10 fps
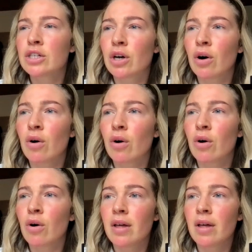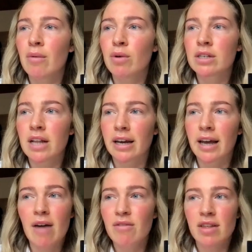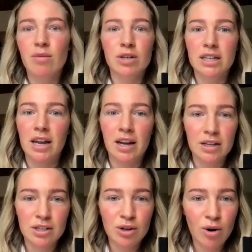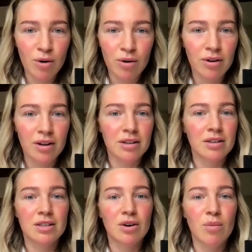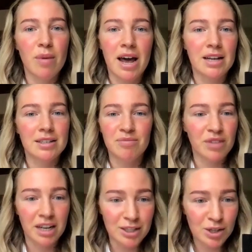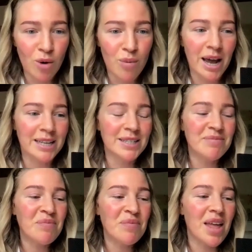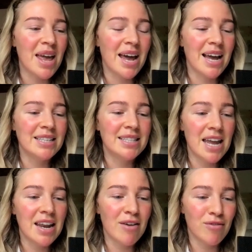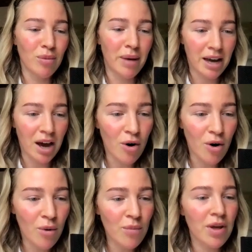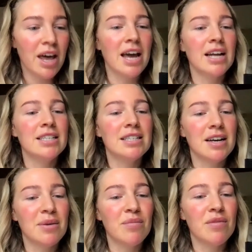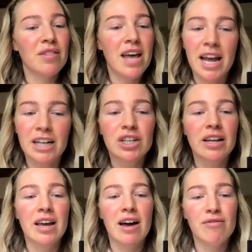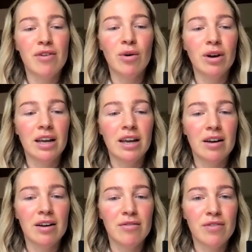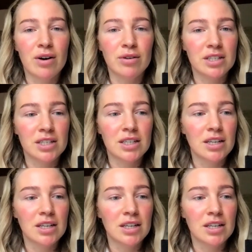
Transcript: So um, it was like everything was getting so, so bad, like so bad. And then I flew back home, and um, then actually I finally uh, found